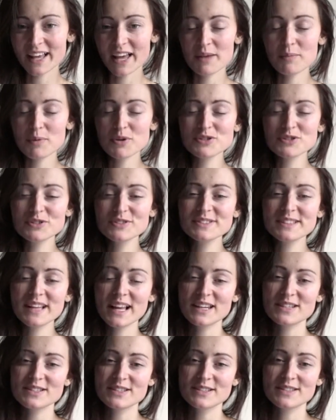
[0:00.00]
Emotional
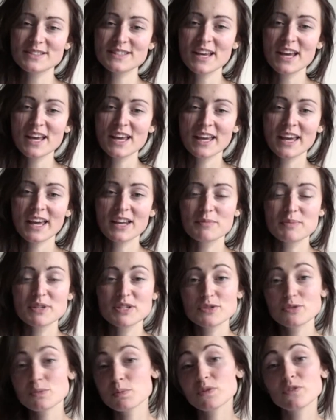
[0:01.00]
intelligence can be
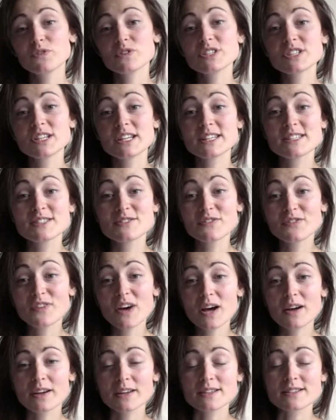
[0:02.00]
superficially
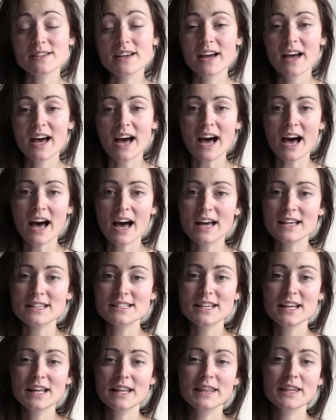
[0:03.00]
defined as
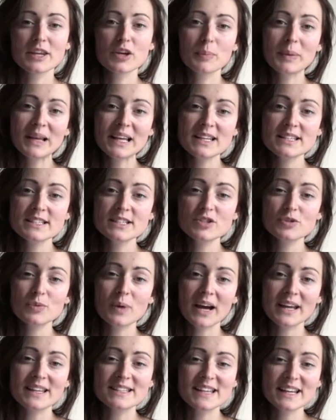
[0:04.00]
the ability to
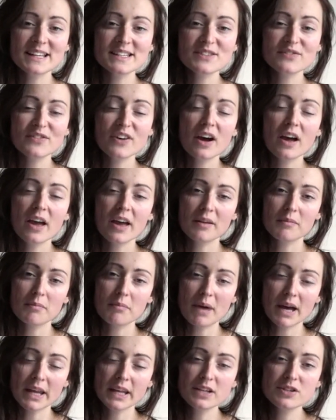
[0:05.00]
identify
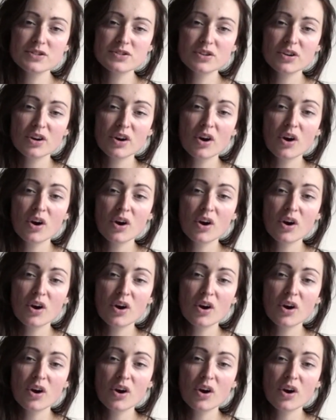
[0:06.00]
and manage